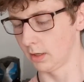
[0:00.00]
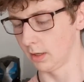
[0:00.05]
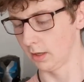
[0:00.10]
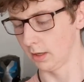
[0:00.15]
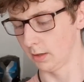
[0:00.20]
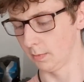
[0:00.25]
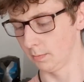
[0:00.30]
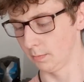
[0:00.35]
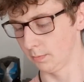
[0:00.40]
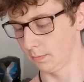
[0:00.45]

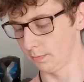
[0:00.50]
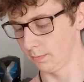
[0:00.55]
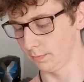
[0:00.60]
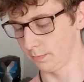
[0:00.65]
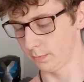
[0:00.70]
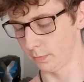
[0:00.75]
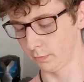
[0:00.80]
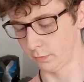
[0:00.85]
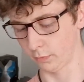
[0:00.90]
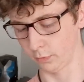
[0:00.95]
done
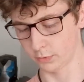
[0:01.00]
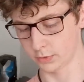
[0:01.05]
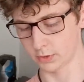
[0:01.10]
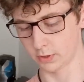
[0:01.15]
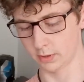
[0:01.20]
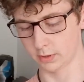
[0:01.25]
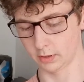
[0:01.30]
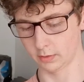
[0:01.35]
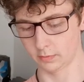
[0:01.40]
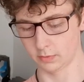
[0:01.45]
before
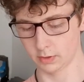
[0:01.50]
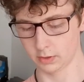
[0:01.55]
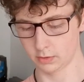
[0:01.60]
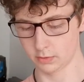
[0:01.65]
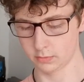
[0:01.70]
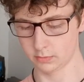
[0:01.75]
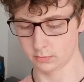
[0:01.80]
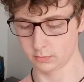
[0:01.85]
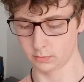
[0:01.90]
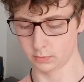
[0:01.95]
starting the
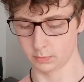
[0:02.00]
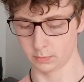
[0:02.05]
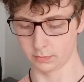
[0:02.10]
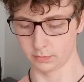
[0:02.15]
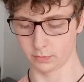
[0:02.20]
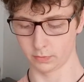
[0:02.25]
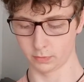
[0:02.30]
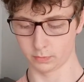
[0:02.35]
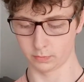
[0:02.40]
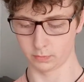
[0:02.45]
video, or
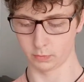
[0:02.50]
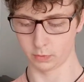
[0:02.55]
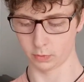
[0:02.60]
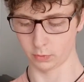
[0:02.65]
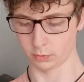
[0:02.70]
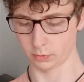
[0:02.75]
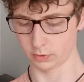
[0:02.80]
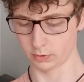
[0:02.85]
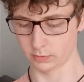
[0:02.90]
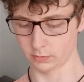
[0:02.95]
before
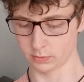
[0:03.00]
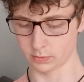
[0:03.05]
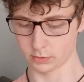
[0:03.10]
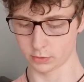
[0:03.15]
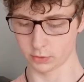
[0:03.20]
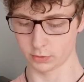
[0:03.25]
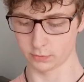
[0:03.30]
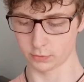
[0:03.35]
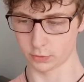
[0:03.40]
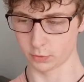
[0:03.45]
recording,
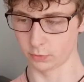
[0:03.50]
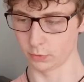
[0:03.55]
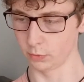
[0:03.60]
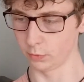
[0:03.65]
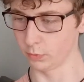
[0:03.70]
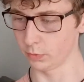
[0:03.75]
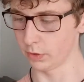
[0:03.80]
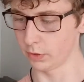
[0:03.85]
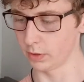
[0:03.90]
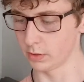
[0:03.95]
because I should have shown
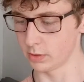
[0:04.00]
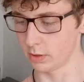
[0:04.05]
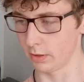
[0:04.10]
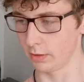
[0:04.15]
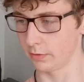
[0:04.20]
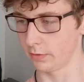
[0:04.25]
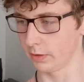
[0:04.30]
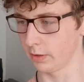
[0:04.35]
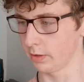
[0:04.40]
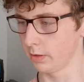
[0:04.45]
you the
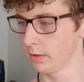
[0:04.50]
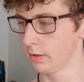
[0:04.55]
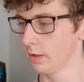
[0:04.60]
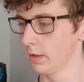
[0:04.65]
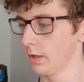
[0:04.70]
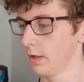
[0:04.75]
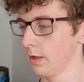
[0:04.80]
entire thing.